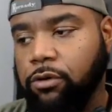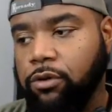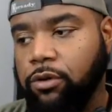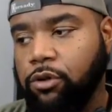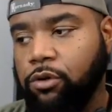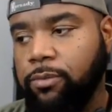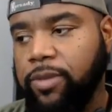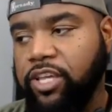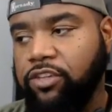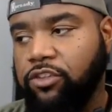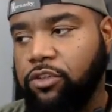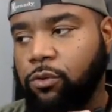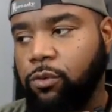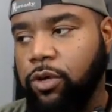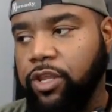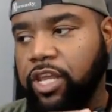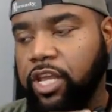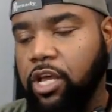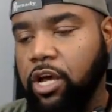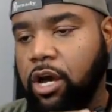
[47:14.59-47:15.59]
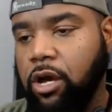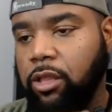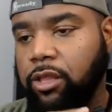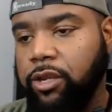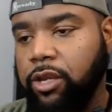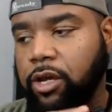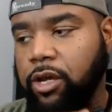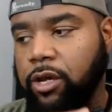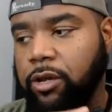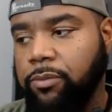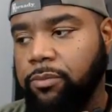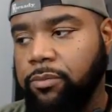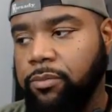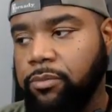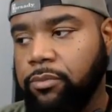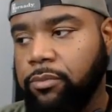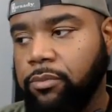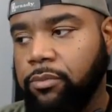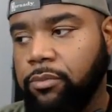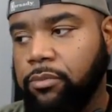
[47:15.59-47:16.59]
Who makes the one? They call it,
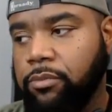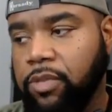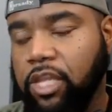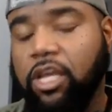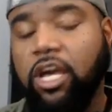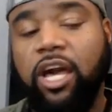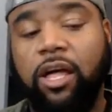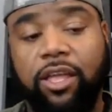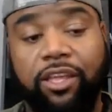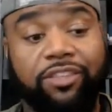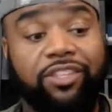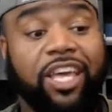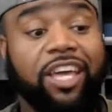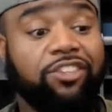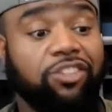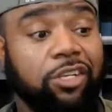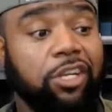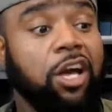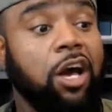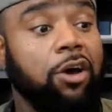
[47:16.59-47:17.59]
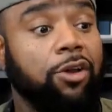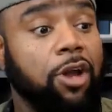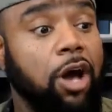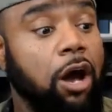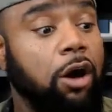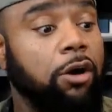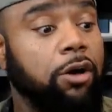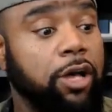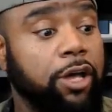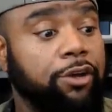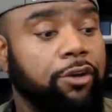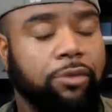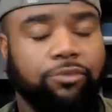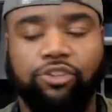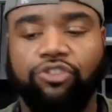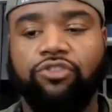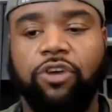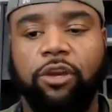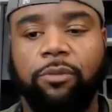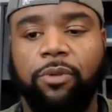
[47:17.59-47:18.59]
it's actually called Hog Hunter. I'm just
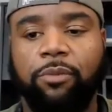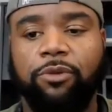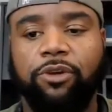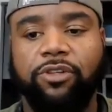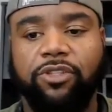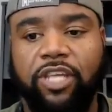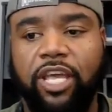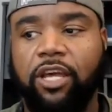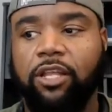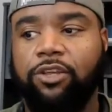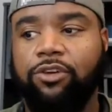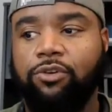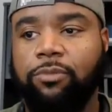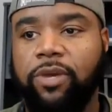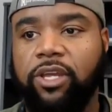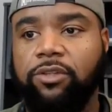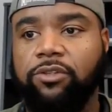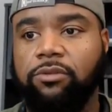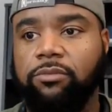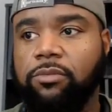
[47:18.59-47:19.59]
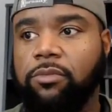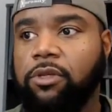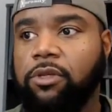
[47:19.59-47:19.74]
trying to remember exactly who makes them.